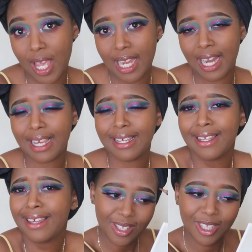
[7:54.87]
get, like,
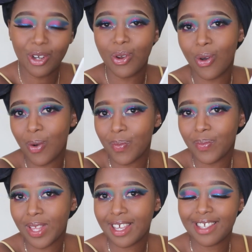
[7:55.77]
it's not the
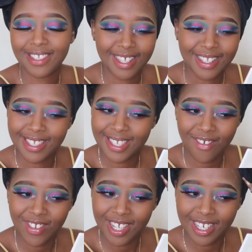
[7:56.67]
norm. Like, it's
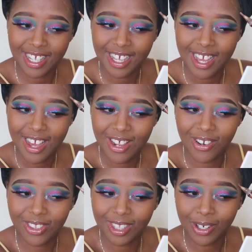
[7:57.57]
definitely not